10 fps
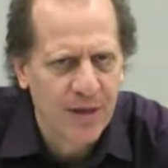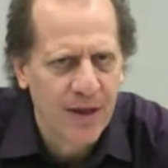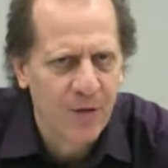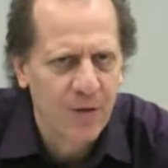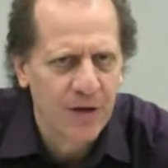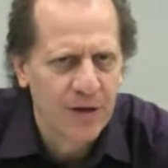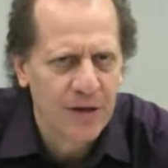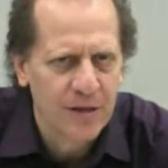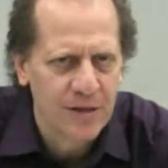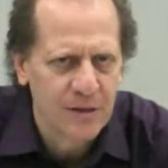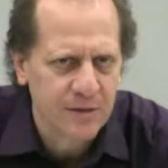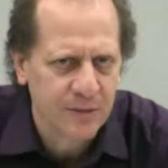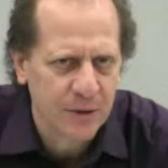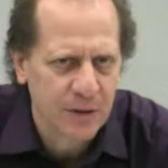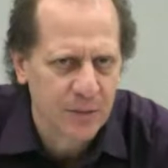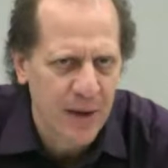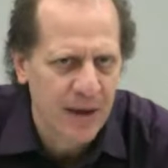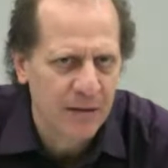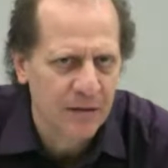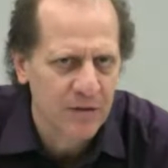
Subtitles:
our knees fully bent.